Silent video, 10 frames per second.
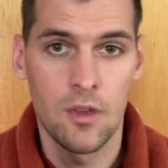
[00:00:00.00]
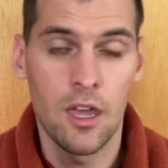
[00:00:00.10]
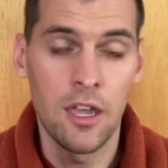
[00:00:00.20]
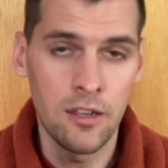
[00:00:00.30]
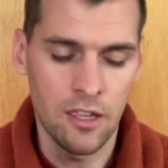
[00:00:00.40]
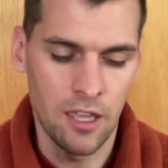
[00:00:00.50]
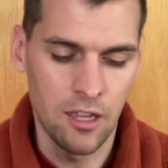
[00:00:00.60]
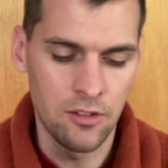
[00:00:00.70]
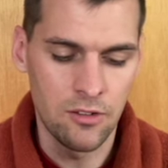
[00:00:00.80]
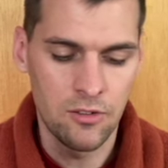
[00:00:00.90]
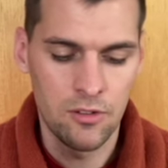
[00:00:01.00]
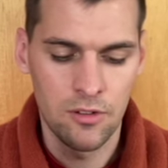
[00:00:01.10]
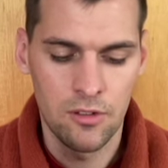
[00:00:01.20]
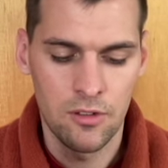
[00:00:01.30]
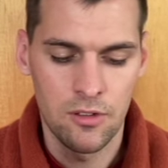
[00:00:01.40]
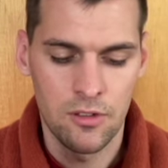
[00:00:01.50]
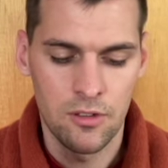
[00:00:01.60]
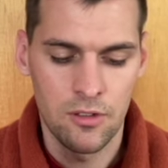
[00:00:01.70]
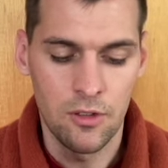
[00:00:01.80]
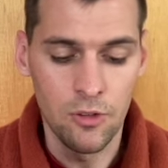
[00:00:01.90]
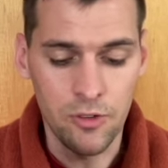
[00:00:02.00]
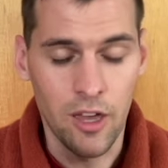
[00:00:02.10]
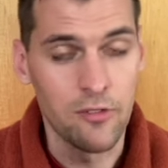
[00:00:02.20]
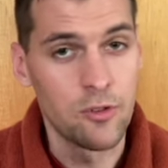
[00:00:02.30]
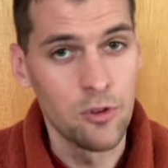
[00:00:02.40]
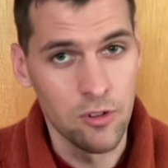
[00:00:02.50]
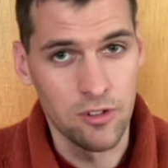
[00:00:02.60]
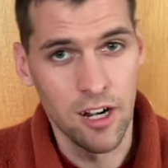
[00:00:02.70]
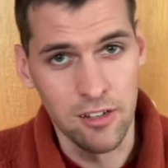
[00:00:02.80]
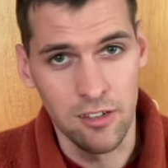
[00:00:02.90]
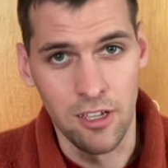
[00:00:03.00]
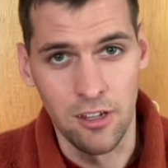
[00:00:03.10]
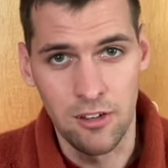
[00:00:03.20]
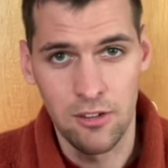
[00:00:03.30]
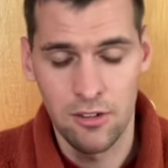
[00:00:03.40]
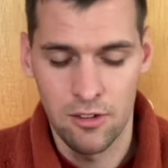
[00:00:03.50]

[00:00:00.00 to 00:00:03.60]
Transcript: And again, you also have Google Translate.